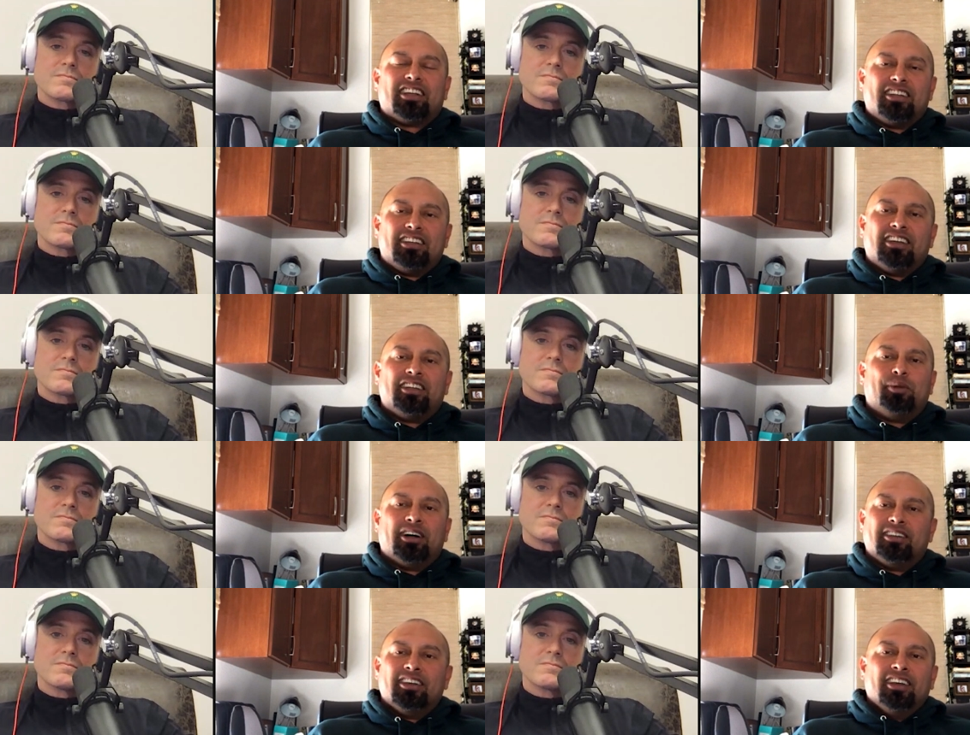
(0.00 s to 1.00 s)
Speaker 1: that I did.
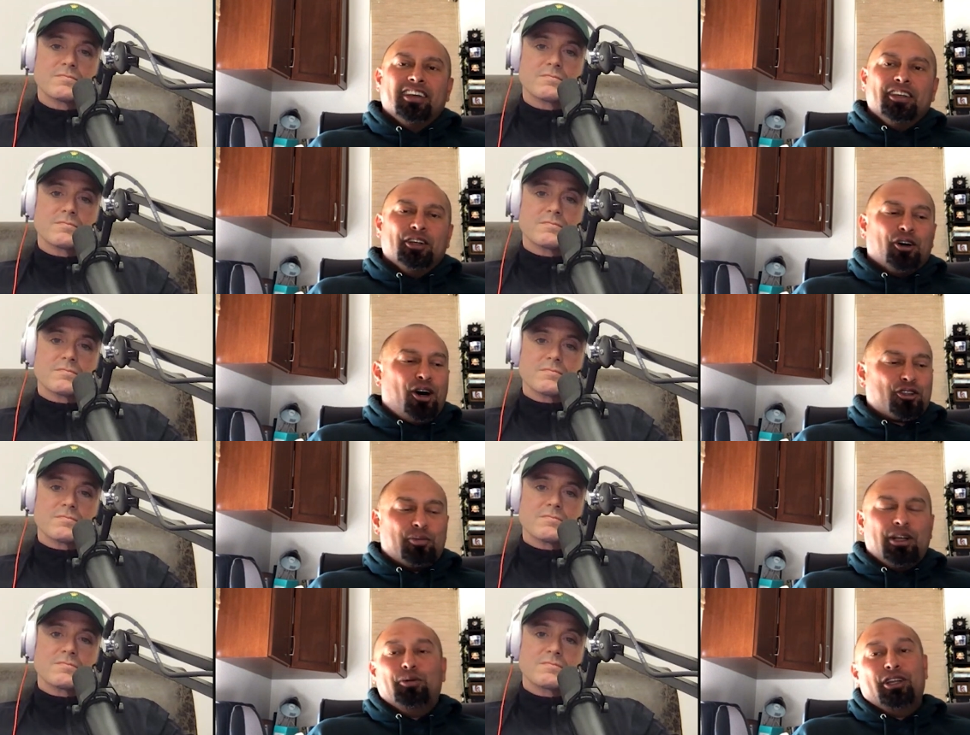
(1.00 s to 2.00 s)
But, you know,
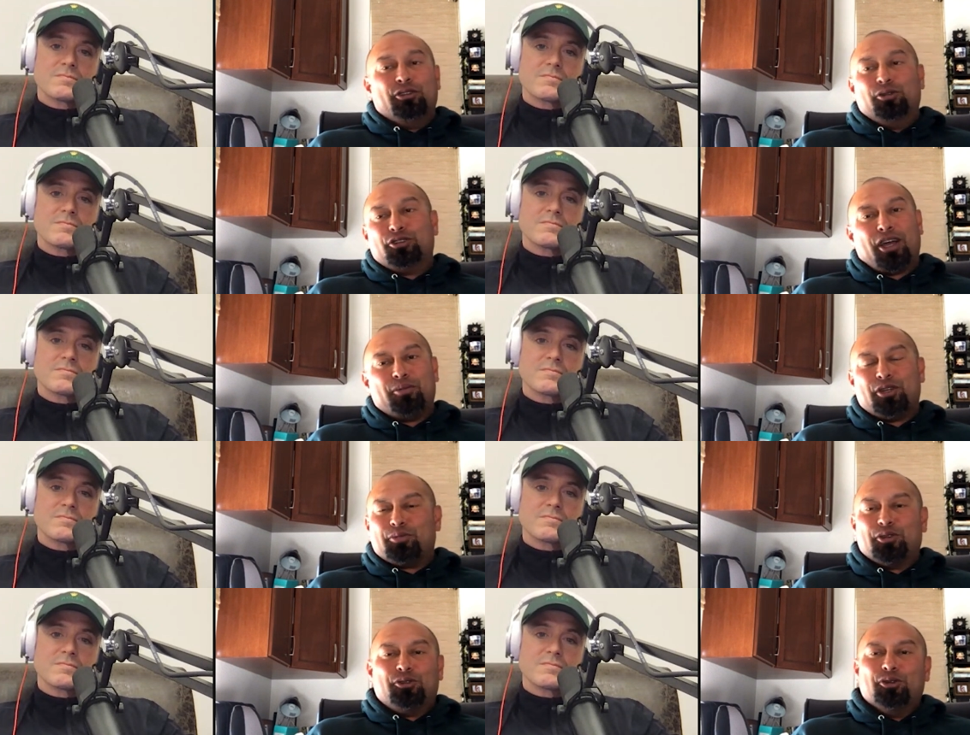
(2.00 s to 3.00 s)
ultimately winning two
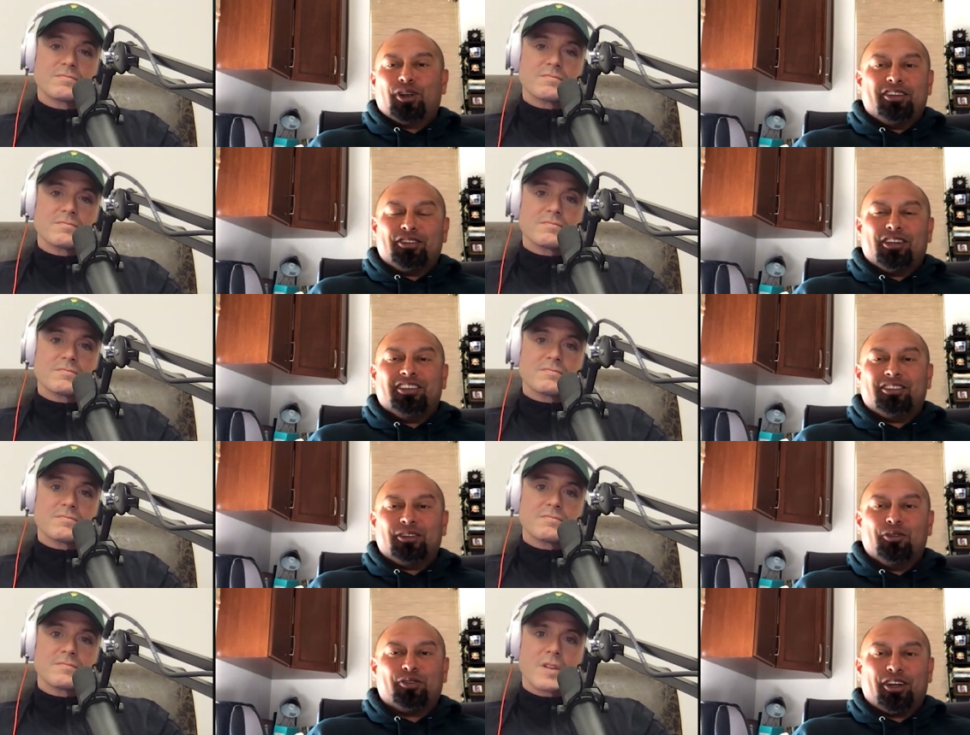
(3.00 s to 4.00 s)
championships in two great cities.
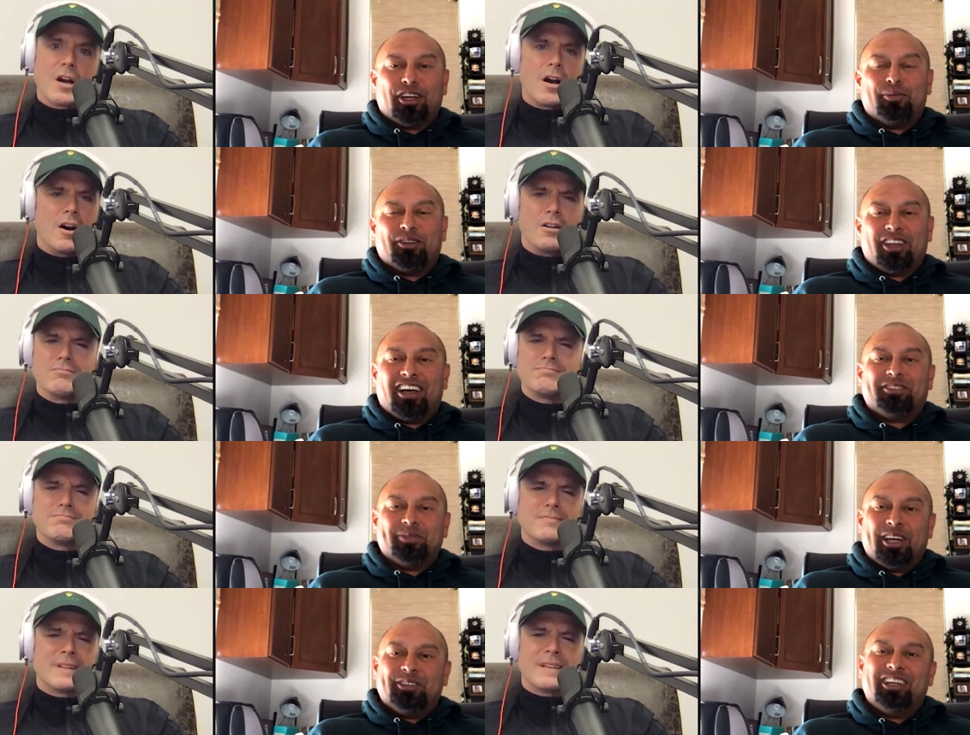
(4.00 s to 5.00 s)
Don't forget oh. about
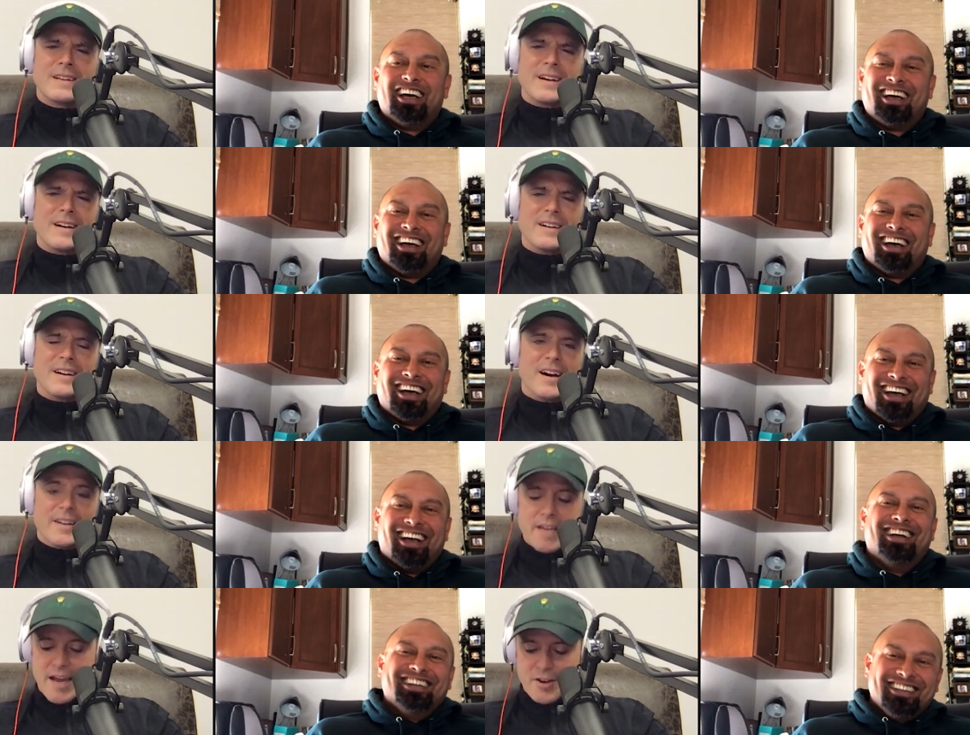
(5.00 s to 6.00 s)

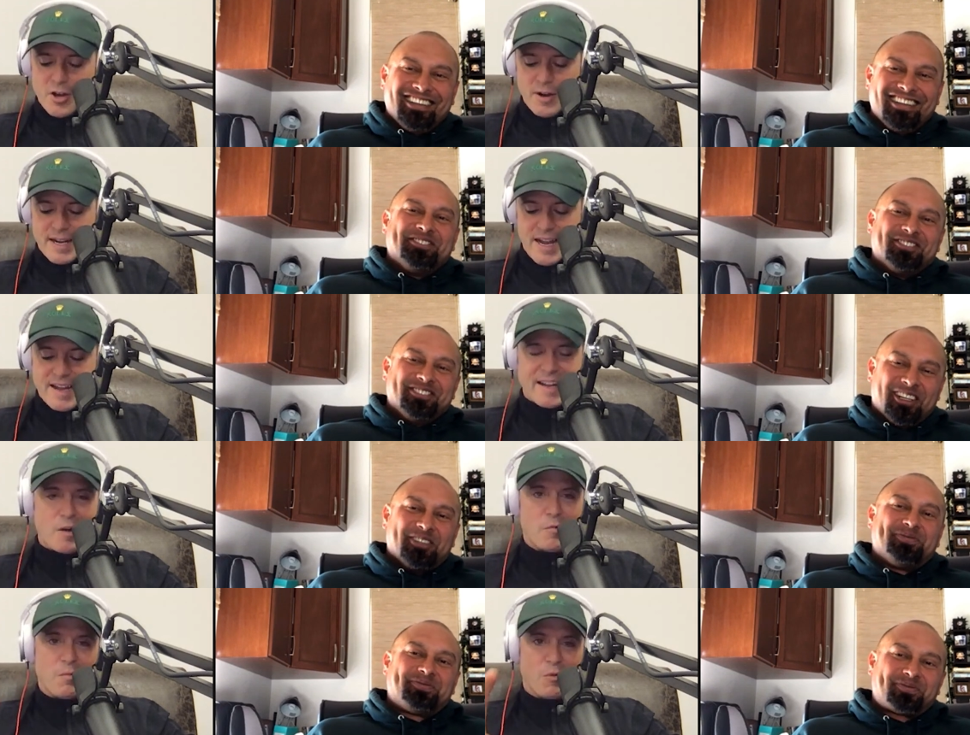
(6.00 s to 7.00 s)
that.
Speaker 2: yeah, no, I got I
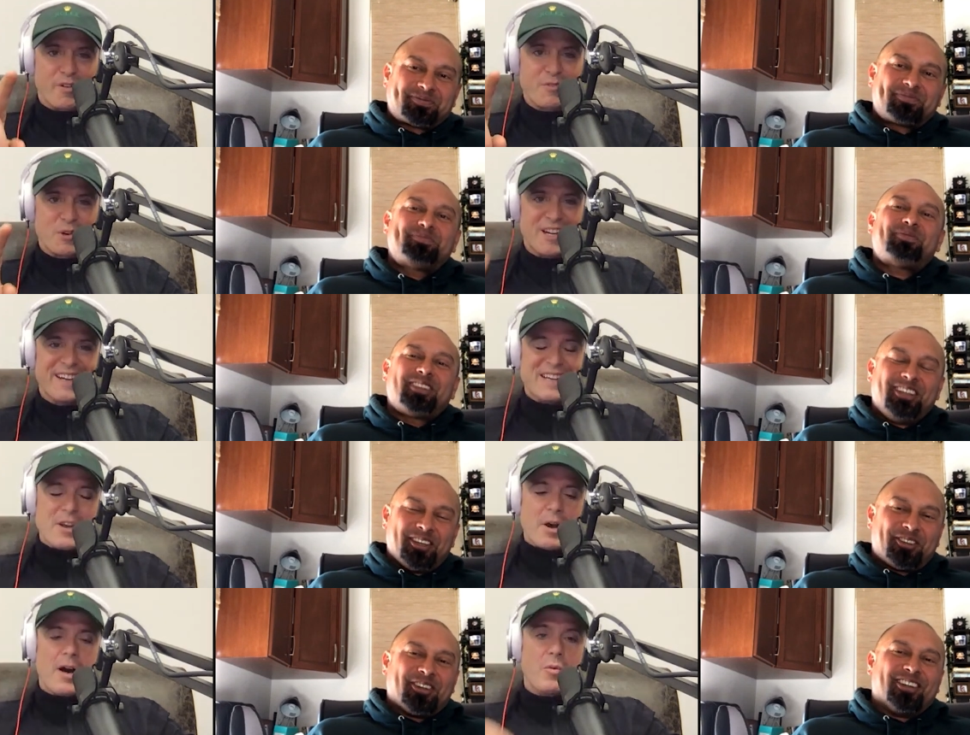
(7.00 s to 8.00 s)
got one more for you.
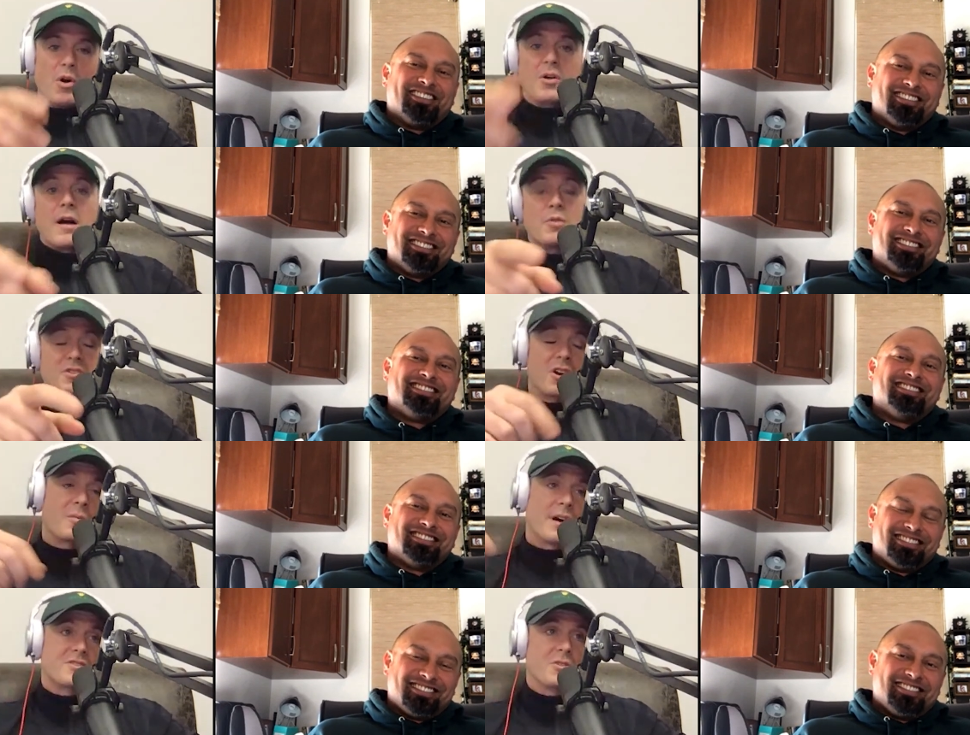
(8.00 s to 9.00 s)
Uh, sure. Well, I want to talk
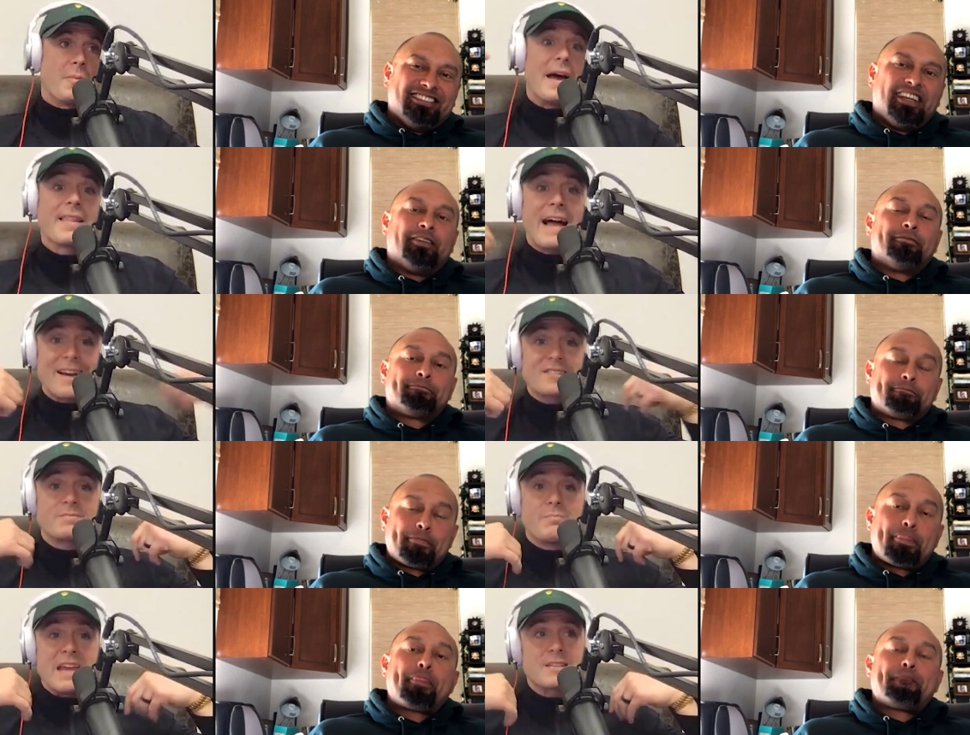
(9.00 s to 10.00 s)
about, so my yeah.
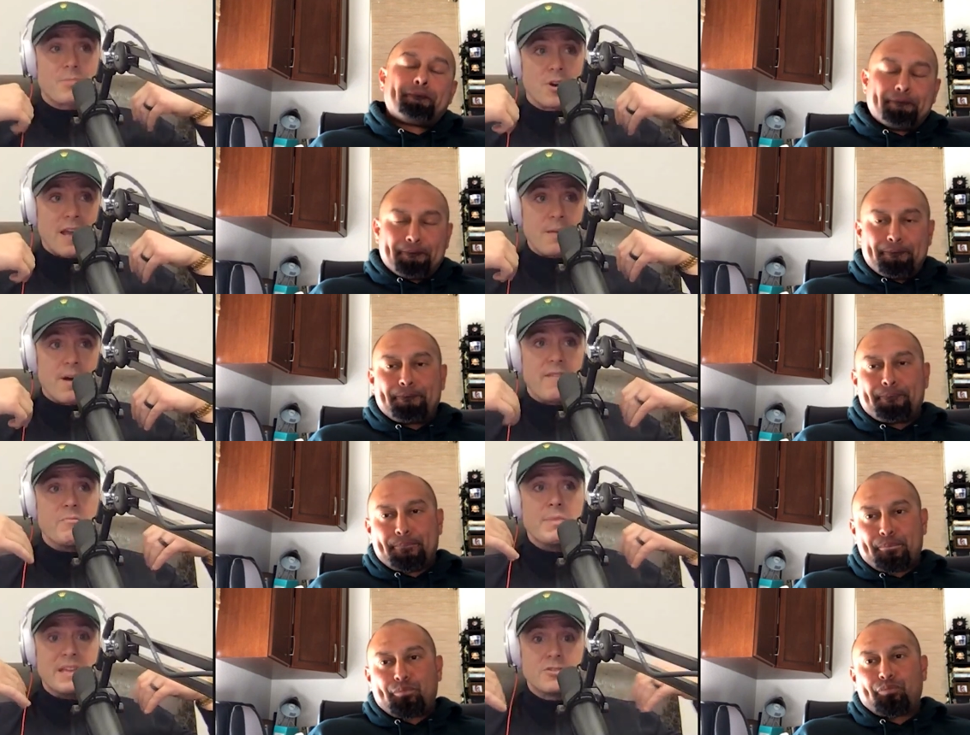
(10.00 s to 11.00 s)
last baseball game
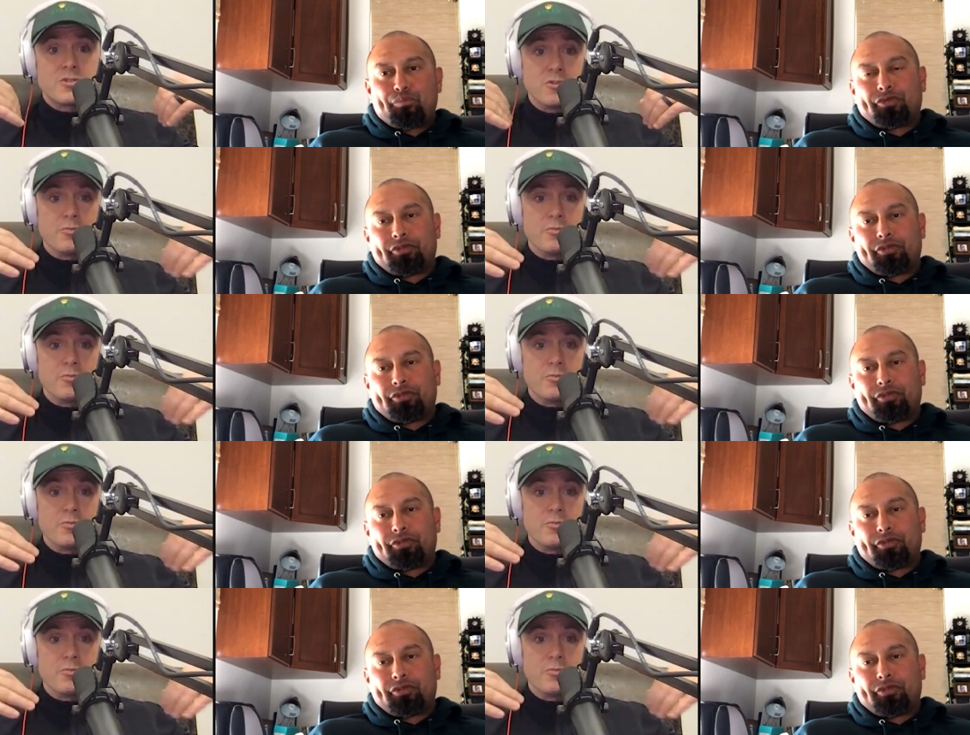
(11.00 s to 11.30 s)
I've been to